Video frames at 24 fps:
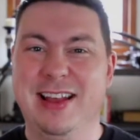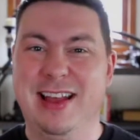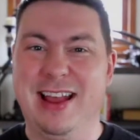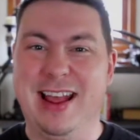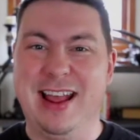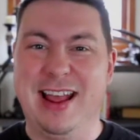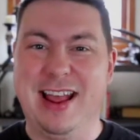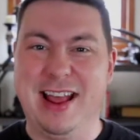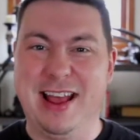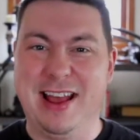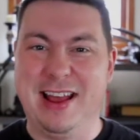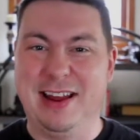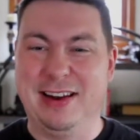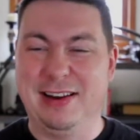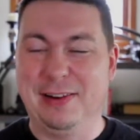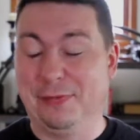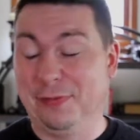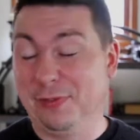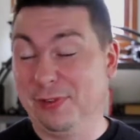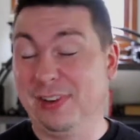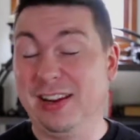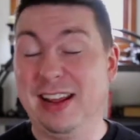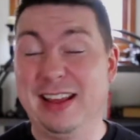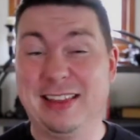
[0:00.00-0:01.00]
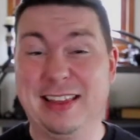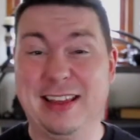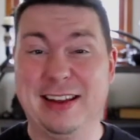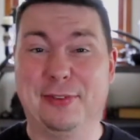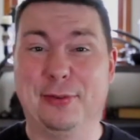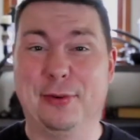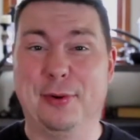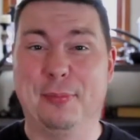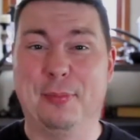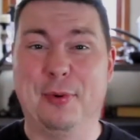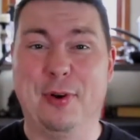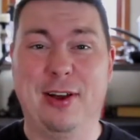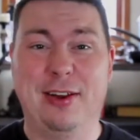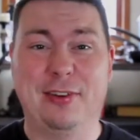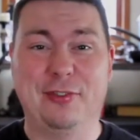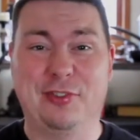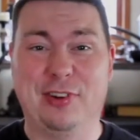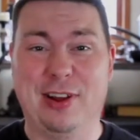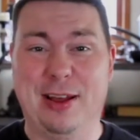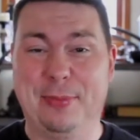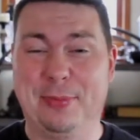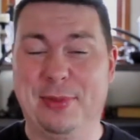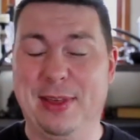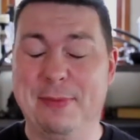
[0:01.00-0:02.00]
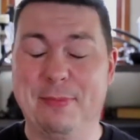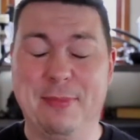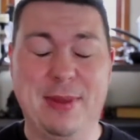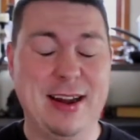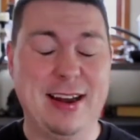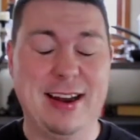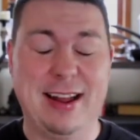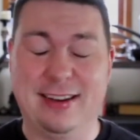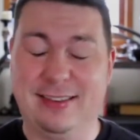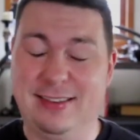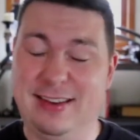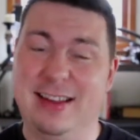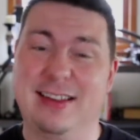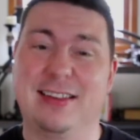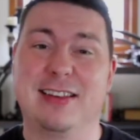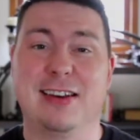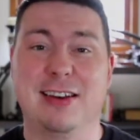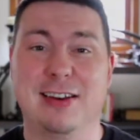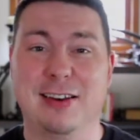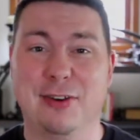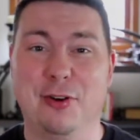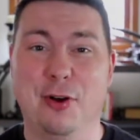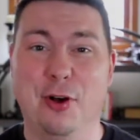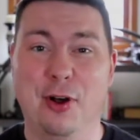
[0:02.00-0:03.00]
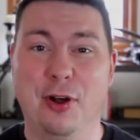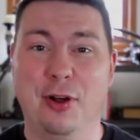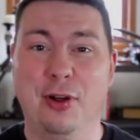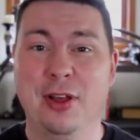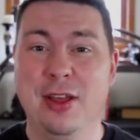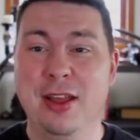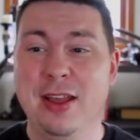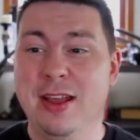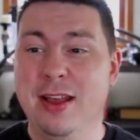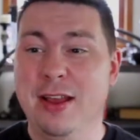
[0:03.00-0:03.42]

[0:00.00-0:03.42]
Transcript: and if you take that to a pawn shop, they may not take it at all.